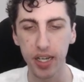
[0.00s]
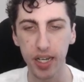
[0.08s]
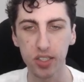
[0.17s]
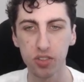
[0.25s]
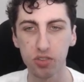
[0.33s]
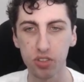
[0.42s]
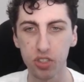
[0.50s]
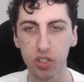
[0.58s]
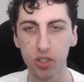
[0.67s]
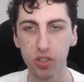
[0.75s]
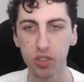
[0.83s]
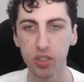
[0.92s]
extra
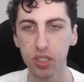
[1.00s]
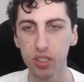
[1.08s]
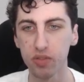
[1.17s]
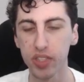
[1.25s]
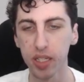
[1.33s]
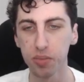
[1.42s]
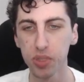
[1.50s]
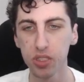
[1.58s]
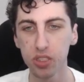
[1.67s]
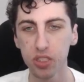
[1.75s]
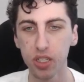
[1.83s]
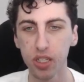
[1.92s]
turn of
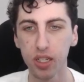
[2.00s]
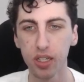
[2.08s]
damage.